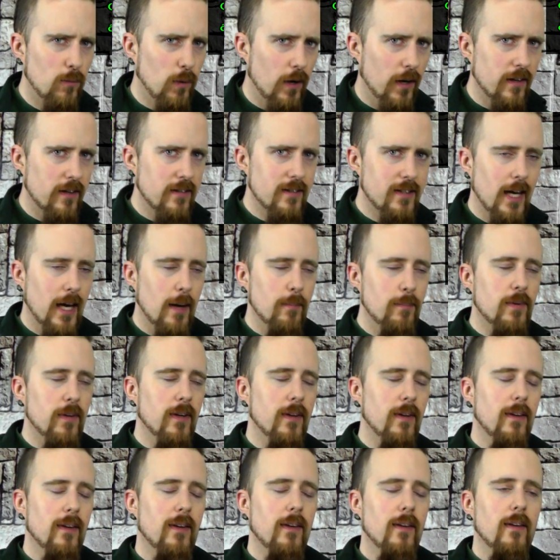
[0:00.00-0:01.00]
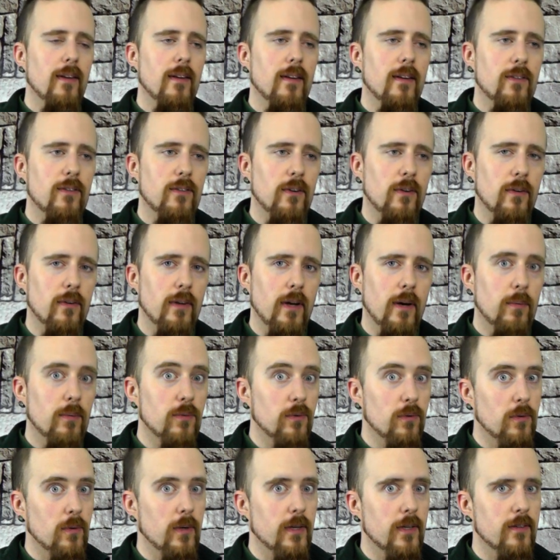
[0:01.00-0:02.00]
1 escaped. So that
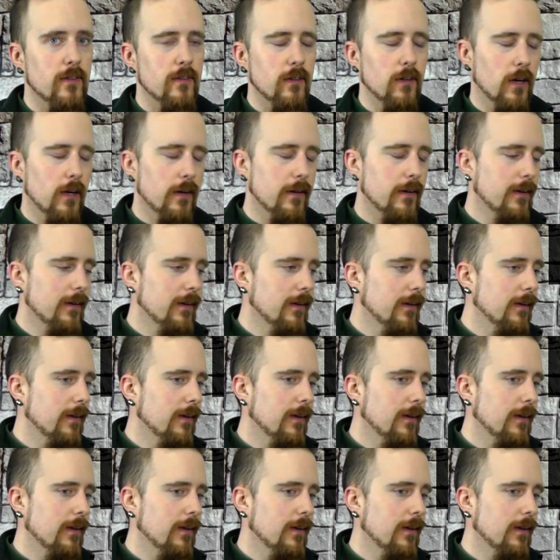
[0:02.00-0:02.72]
was a great start.